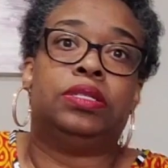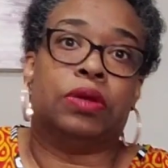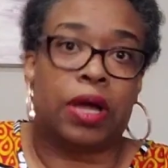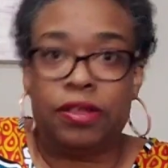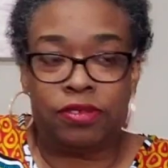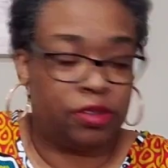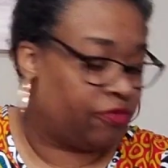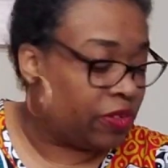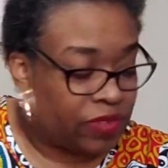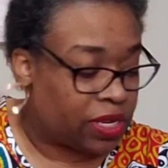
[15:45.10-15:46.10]

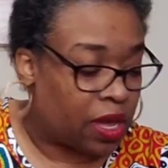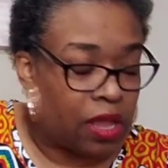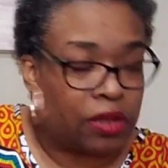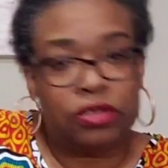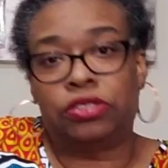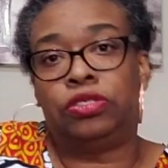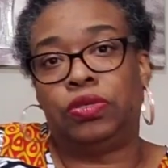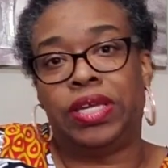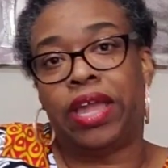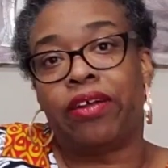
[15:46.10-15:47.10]
$150 to
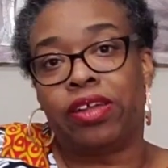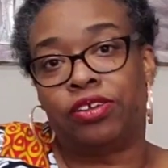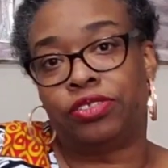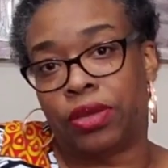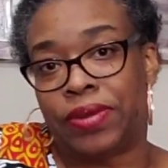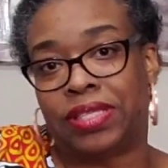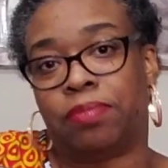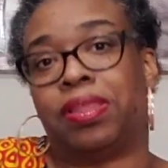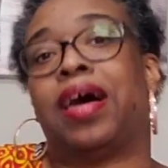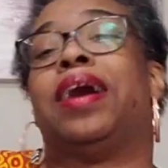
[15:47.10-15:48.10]
carry your sewing
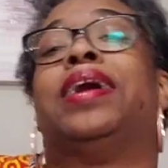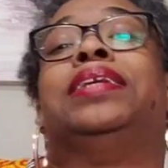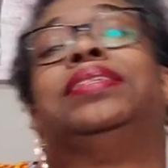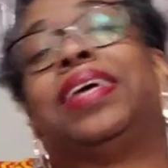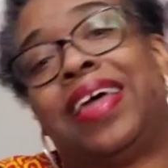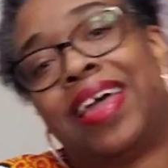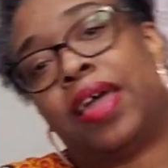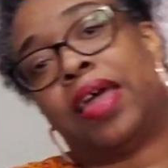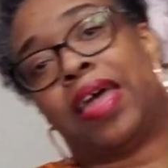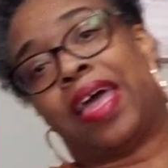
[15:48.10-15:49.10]
supplies,
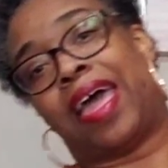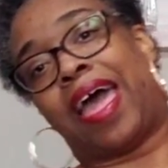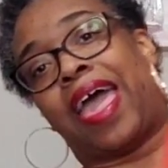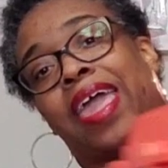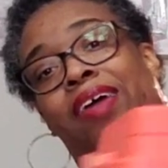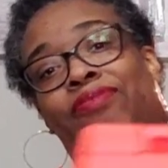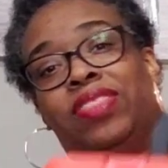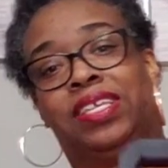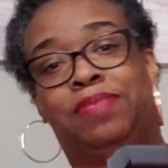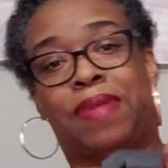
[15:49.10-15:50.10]
I have
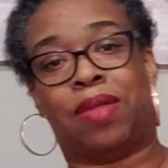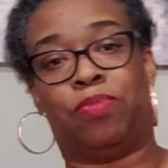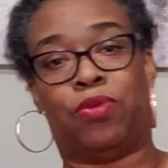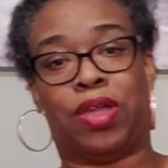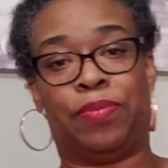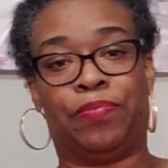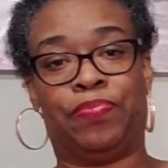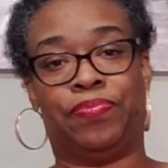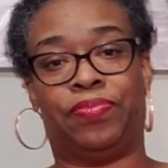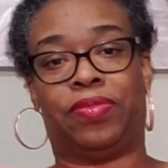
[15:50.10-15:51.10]
this bad boy.
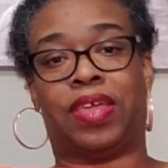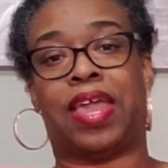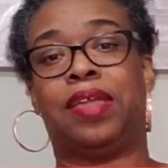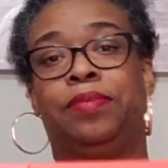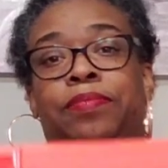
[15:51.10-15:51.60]
Okay?